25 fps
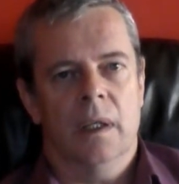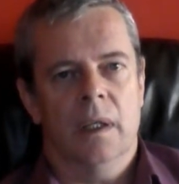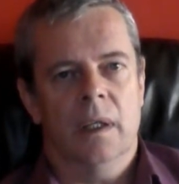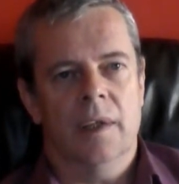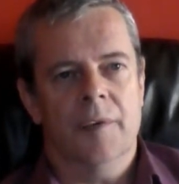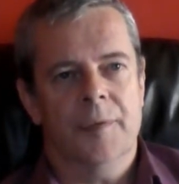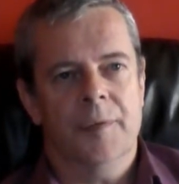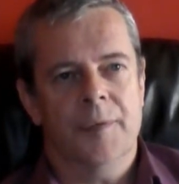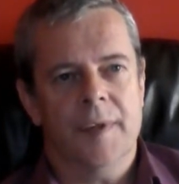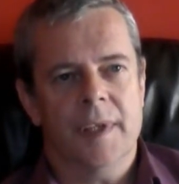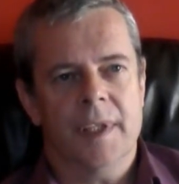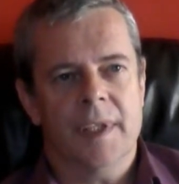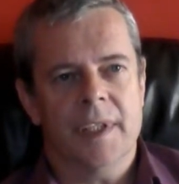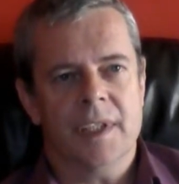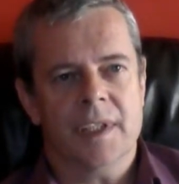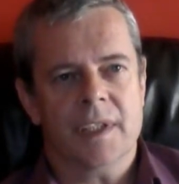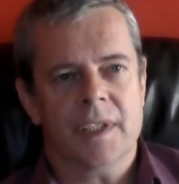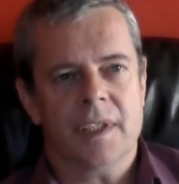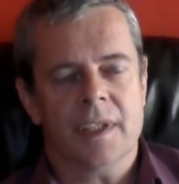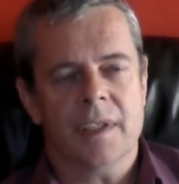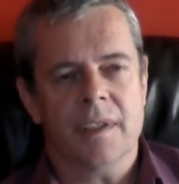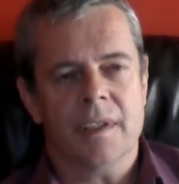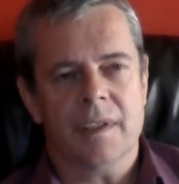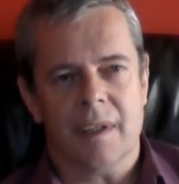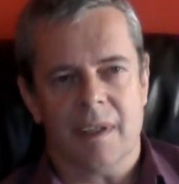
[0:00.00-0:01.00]
If it is
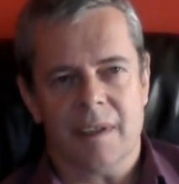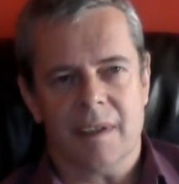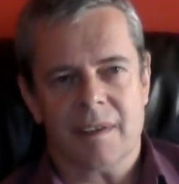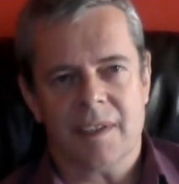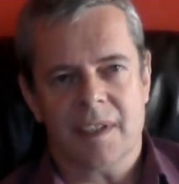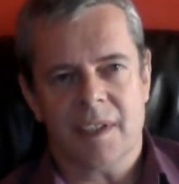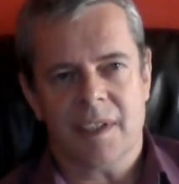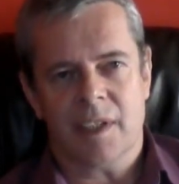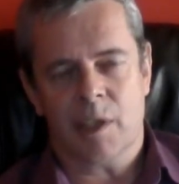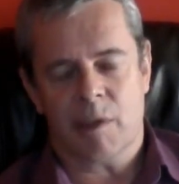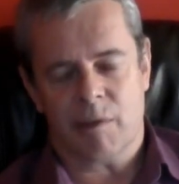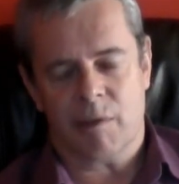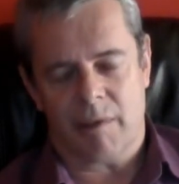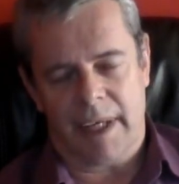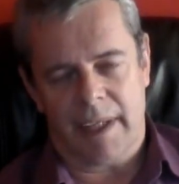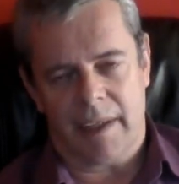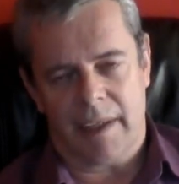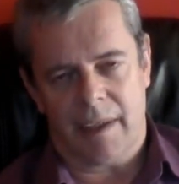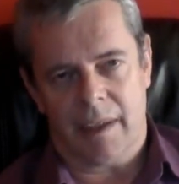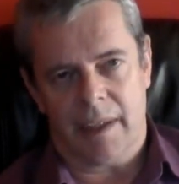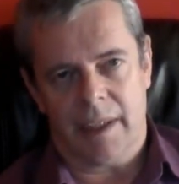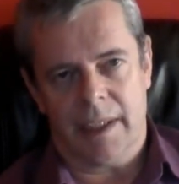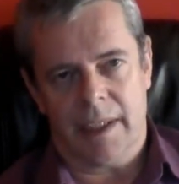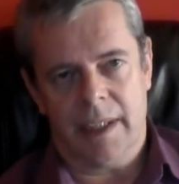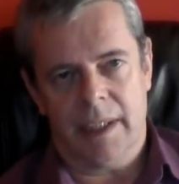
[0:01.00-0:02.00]
conducted
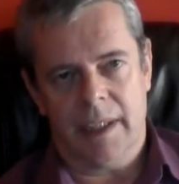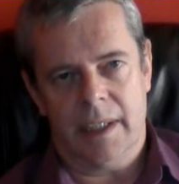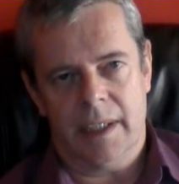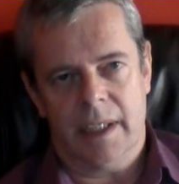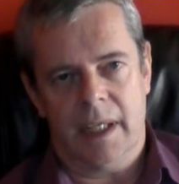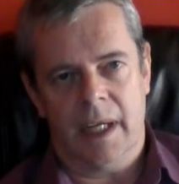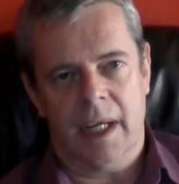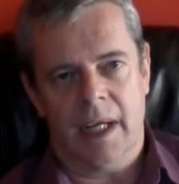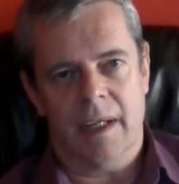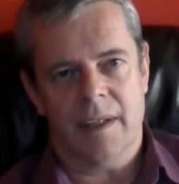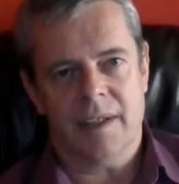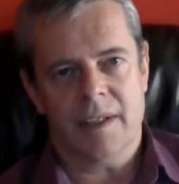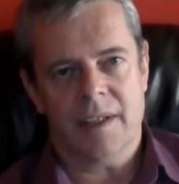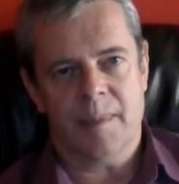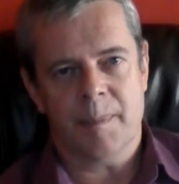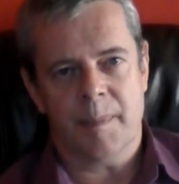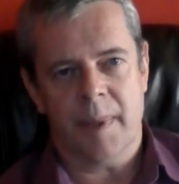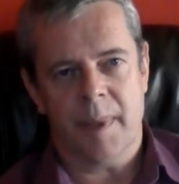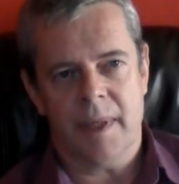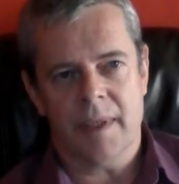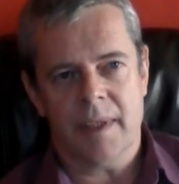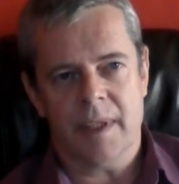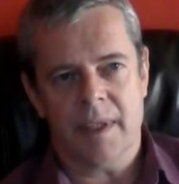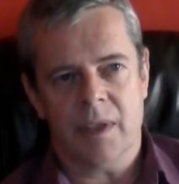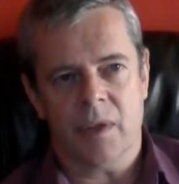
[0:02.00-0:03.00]
correctly, and
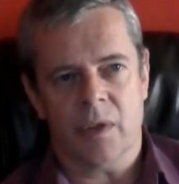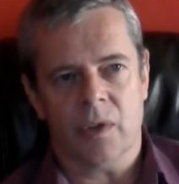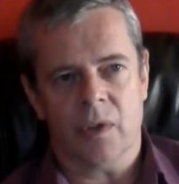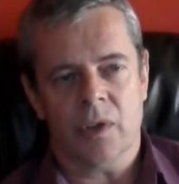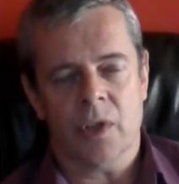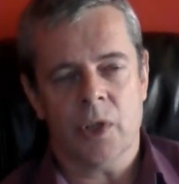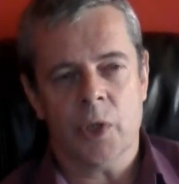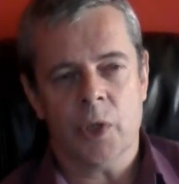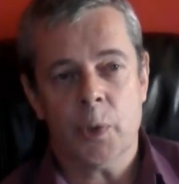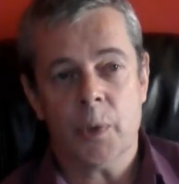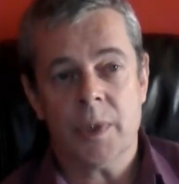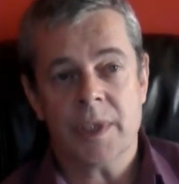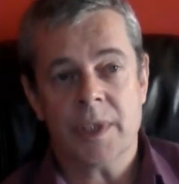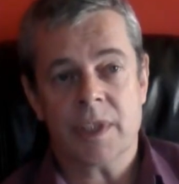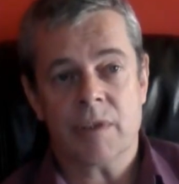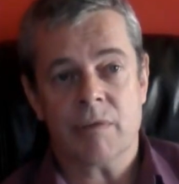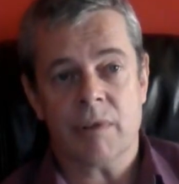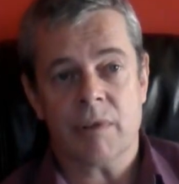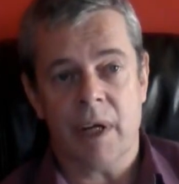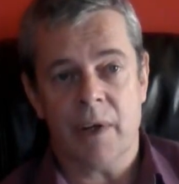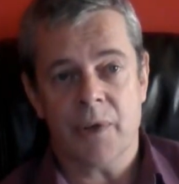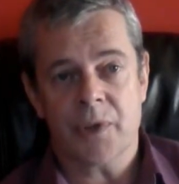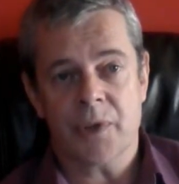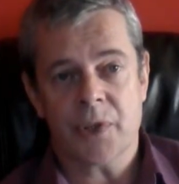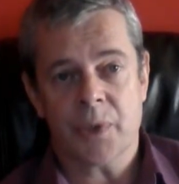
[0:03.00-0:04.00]
depending on who is
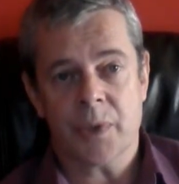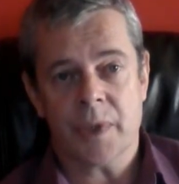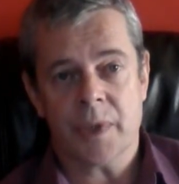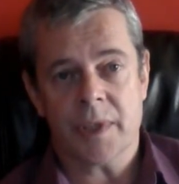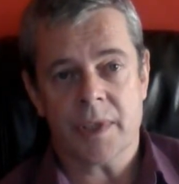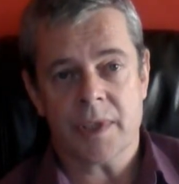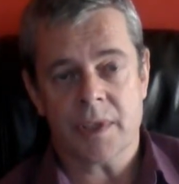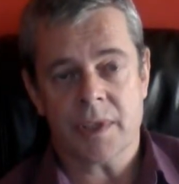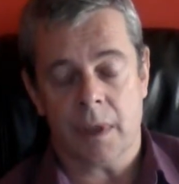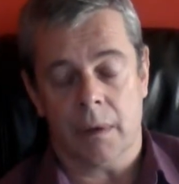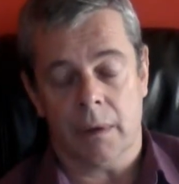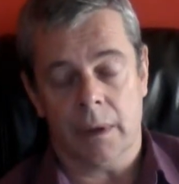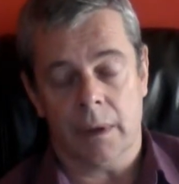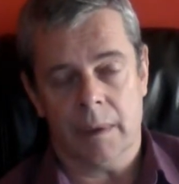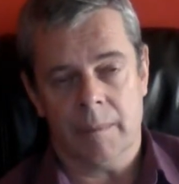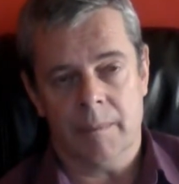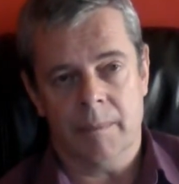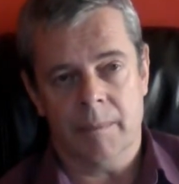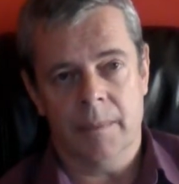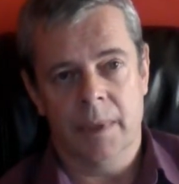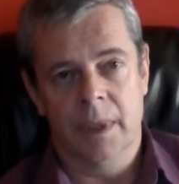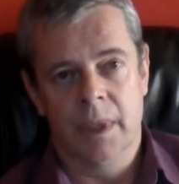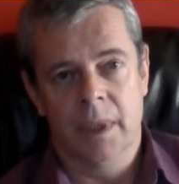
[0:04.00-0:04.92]
around you at the time,